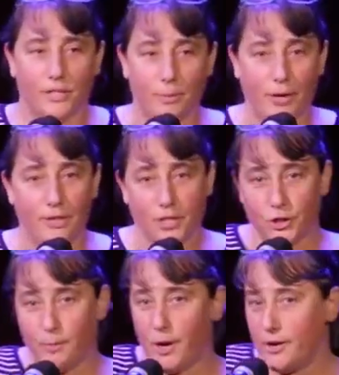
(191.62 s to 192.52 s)
So my
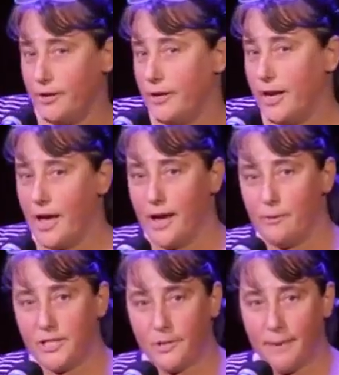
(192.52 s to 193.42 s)
research partner and
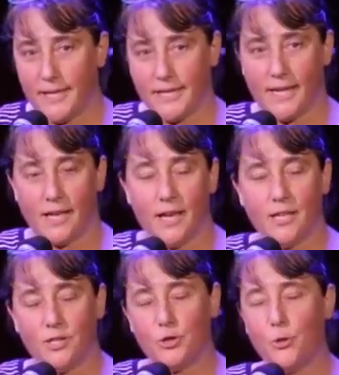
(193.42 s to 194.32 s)
I were spending
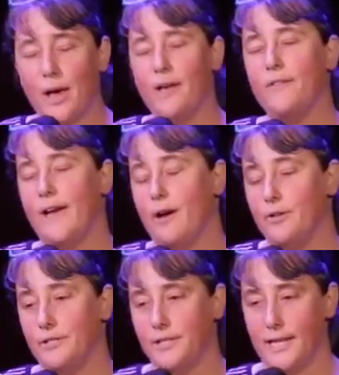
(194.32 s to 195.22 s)
12
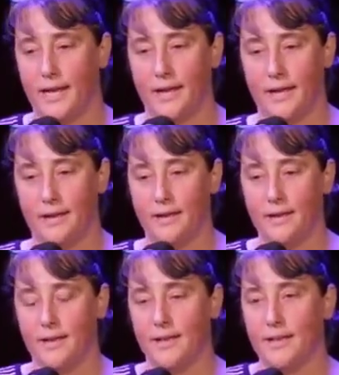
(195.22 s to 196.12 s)
hours a
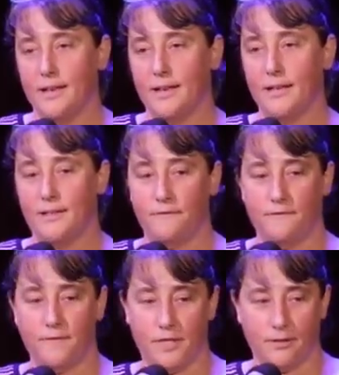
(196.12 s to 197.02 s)
day in the
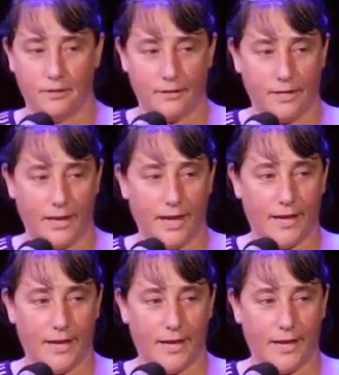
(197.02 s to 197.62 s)
field.